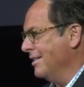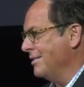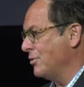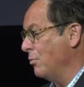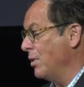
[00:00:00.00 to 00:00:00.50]

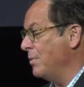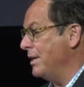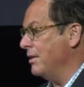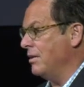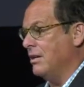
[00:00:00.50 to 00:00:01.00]
So what do we
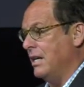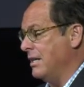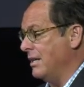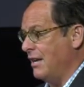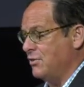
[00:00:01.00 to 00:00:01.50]
do? You know, it
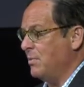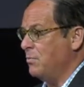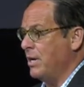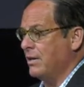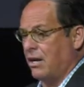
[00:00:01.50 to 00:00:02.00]
doesn't have to be
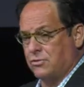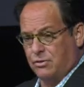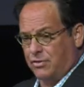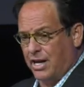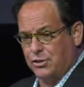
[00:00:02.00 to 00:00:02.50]
weird. I was on a
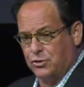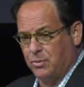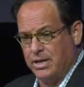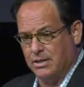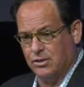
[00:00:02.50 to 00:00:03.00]
flight to
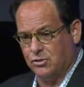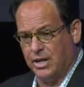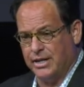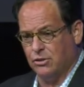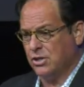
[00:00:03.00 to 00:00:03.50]
Sweden. This
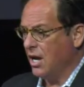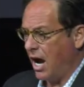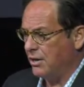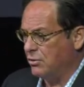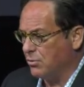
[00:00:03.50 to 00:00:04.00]
lady goes,
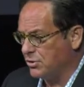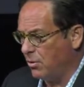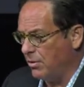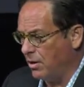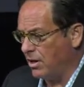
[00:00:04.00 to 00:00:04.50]
I don't know what's
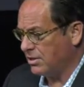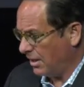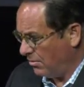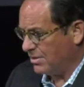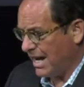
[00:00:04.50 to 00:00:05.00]
going on. I said, I
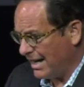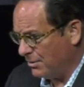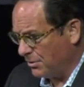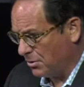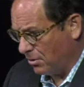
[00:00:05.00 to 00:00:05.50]
know exactly
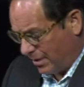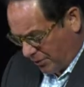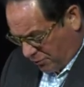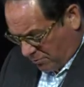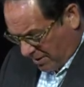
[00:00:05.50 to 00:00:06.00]
what's going on.
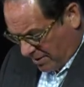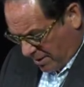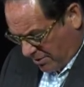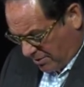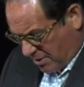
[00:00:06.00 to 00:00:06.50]
Israel's made a
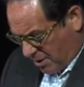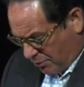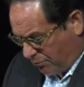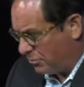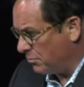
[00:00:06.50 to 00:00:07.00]
nation.
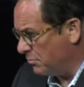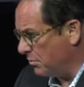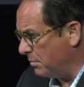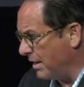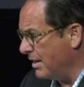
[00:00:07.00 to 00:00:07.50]
Jerusalem's
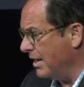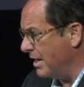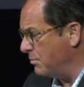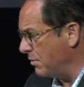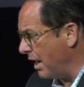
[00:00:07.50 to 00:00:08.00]
going back.
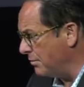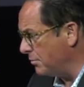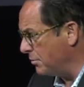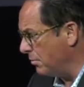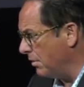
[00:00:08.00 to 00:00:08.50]
Hebrew language
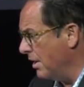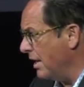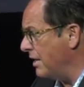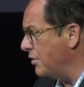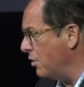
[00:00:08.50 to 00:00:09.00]
restored.
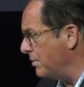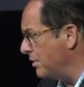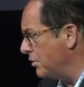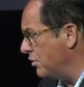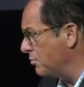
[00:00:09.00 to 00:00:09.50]
Ethiopian
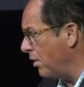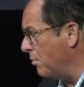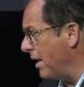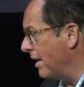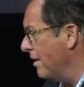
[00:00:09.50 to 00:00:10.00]
Jews brought
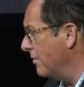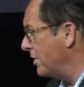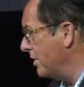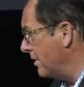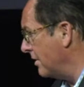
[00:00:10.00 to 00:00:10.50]
back.
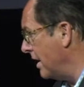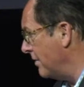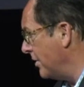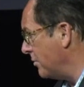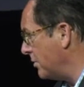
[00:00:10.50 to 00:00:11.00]
Fertility of the land
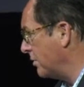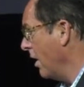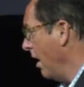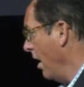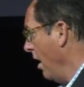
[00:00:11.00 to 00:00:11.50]
of Israel. She goes,
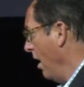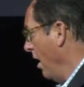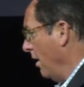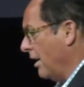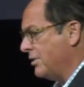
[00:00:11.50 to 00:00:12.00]

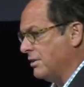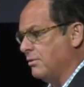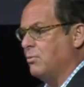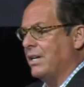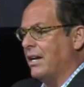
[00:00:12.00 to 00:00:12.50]
oh! She,
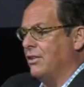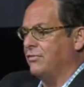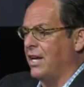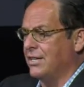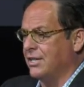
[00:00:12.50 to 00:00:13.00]
she went got another
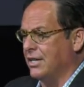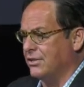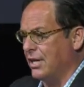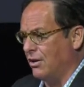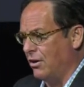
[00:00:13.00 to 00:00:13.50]
flight attendant.
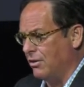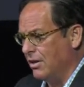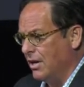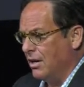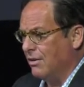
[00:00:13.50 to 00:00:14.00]
Tell her,
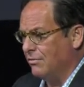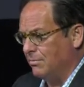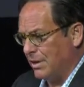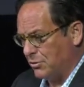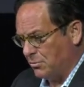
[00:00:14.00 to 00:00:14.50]
of uh,
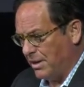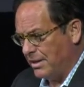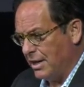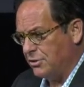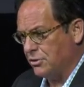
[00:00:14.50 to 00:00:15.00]
Israel made a
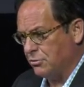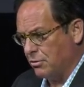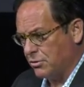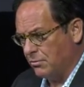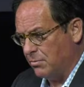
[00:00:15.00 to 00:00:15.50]
nation.
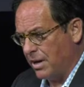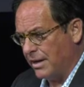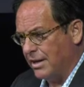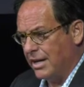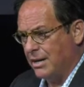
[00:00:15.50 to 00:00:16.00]
Jerusalem went back.
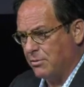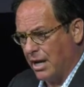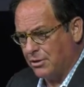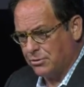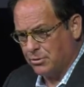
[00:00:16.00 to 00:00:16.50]
Hebrew
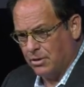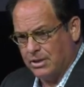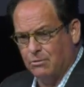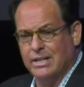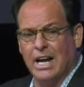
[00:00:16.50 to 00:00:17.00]
language restored.
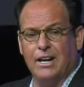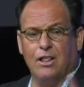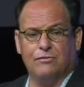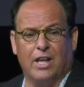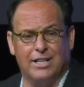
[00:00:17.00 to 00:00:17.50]
Went got
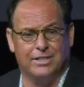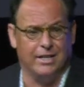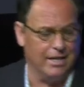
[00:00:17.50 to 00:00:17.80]
another flight attendant.